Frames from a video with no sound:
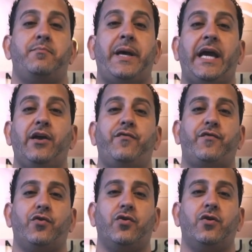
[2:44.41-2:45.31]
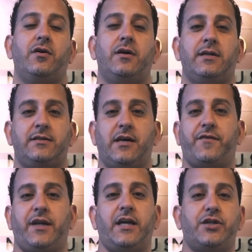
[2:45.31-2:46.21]
painful,
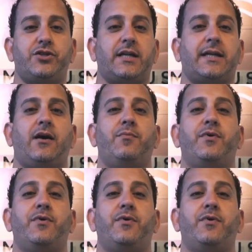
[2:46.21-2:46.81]
definitely get it checked out.